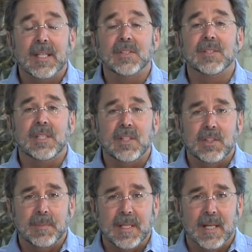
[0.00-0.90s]
It's
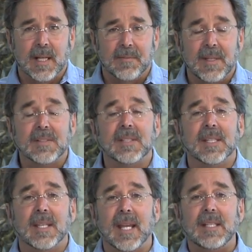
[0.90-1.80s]
Tisha B'Av. It's
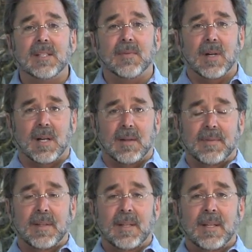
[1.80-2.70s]
the ninth of Av.
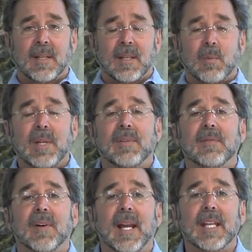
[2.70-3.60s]
We've
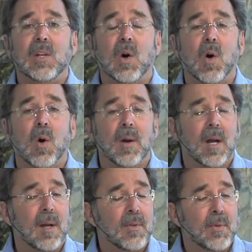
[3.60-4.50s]
invited
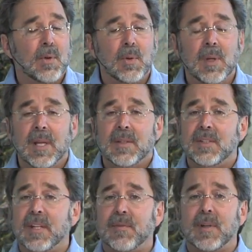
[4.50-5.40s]
through
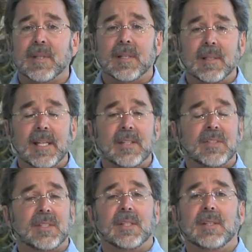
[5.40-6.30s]
different
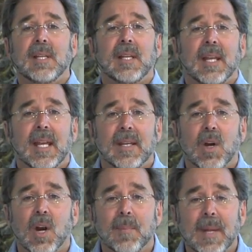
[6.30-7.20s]
lists and
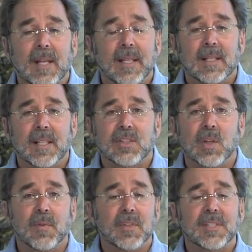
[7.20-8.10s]
our mailing list
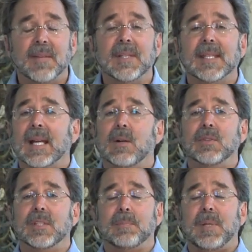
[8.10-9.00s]
over
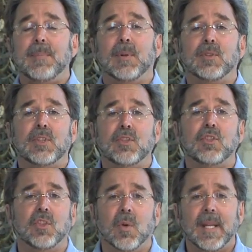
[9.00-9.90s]
7,000 people to
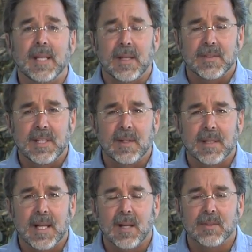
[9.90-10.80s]
join us here
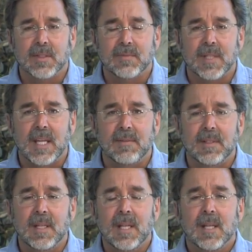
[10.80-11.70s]
at House of
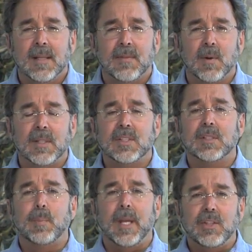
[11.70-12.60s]
David for a
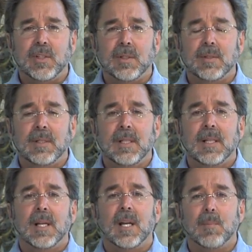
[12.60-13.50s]
special
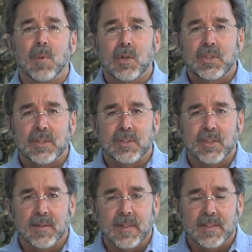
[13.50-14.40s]
immersion
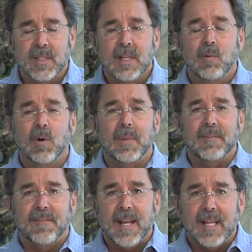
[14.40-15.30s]
service. We'll be
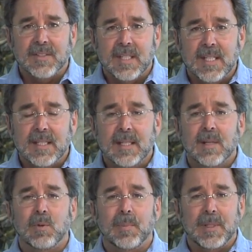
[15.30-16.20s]
fasting,
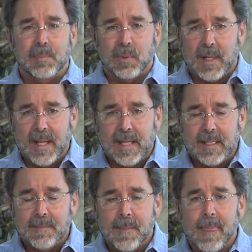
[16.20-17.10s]
we'll be
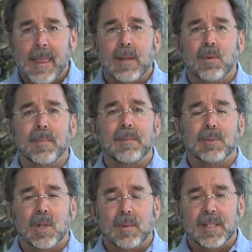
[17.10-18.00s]
praying, we'll be
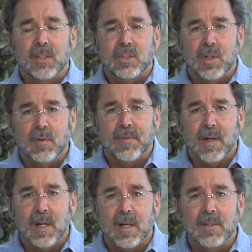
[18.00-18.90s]
blowing the
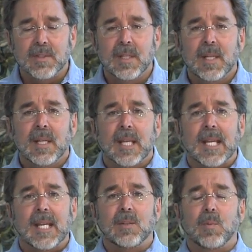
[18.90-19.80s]
shofars,
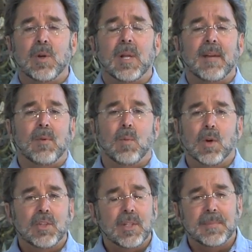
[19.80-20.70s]
and we'll have a
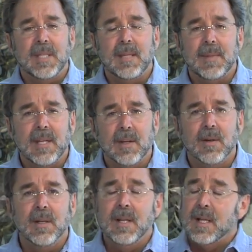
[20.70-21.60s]
worship team
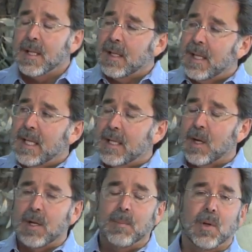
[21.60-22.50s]
here in
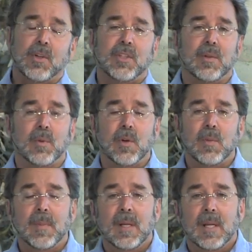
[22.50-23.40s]
our immersion
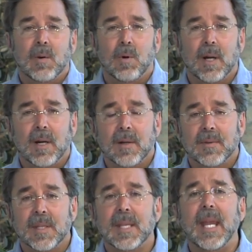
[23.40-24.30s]
room where
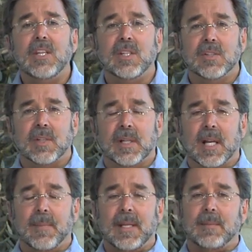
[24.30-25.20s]
the nations are
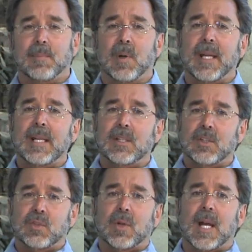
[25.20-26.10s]
coming, bringing
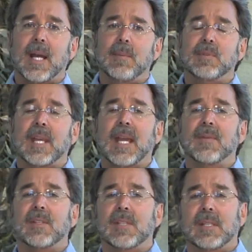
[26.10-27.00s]
the tribes
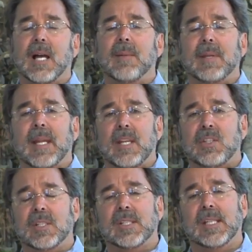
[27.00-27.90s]
and the
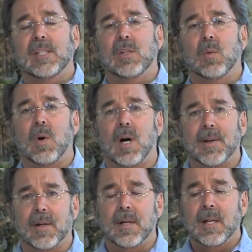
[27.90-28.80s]
denominations into the
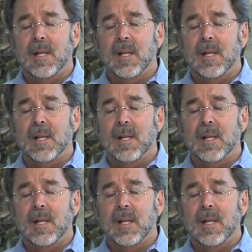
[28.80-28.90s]
water,